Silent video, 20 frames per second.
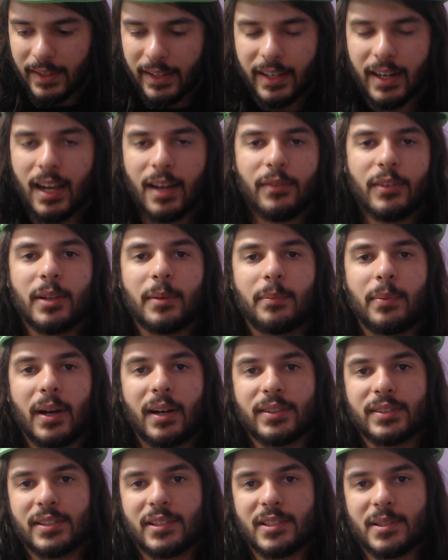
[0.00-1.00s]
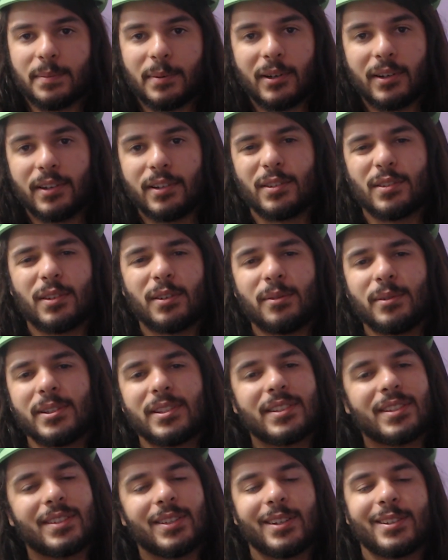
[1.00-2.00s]
and having Bowser as a partner is always
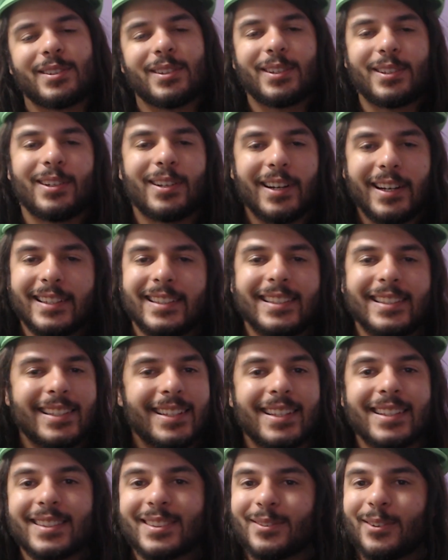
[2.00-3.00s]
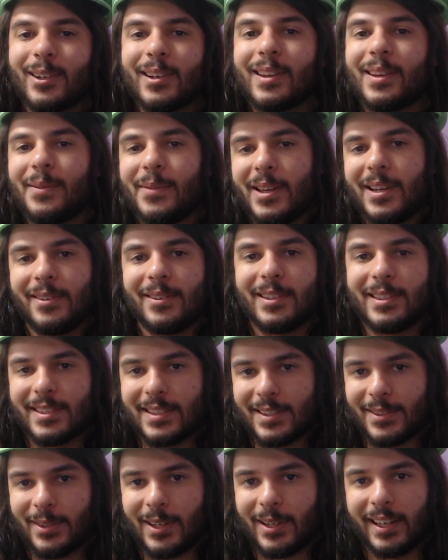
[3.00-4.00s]
such a good idea. That's one of the main
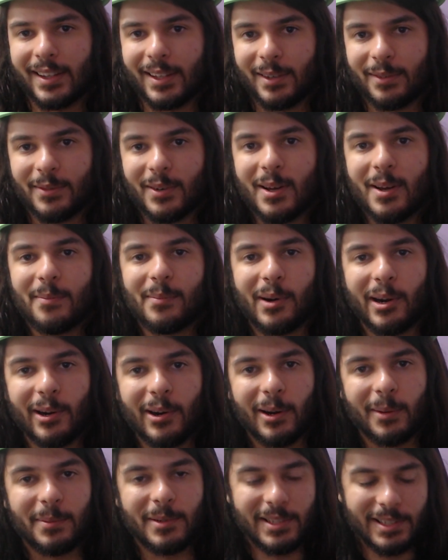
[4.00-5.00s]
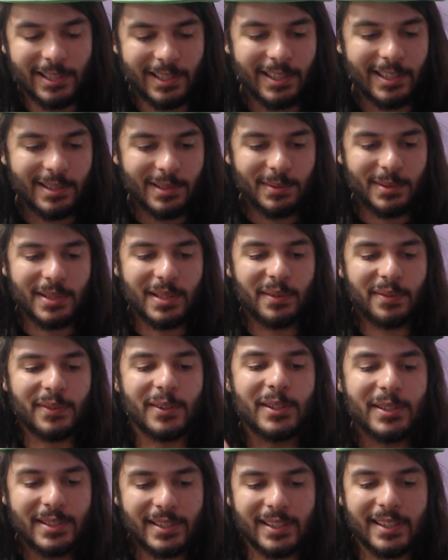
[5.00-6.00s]
reasons why I love Mario RPG, because it was the
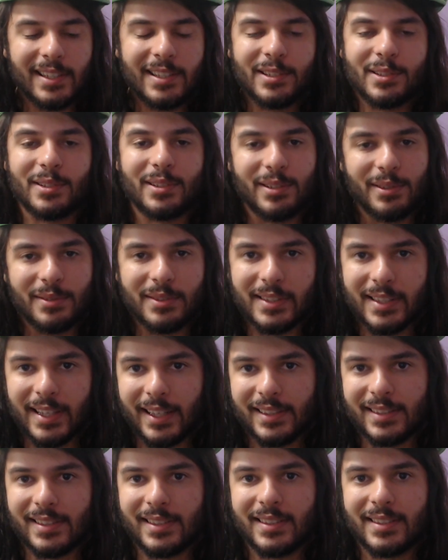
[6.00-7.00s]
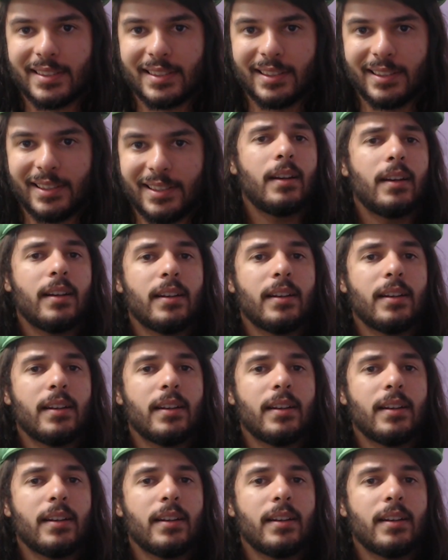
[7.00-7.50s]
first to introduce that to the series.